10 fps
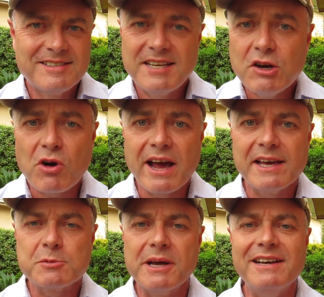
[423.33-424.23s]
Tigray
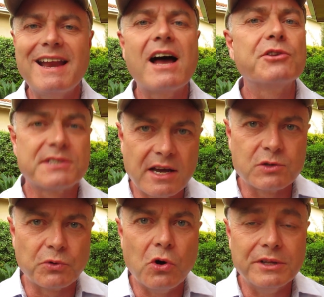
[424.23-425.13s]
has played an
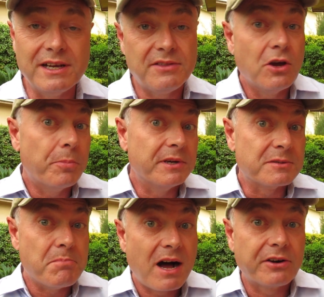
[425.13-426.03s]
outsized role in
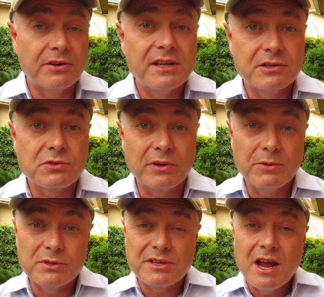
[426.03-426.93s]
Ethiopia's modern
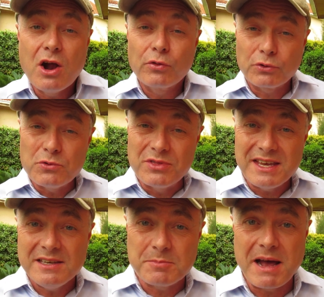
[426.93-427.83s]
history. It was through
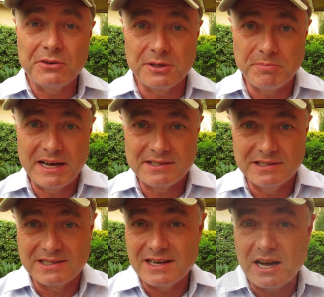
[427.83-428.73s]
these mountain passes in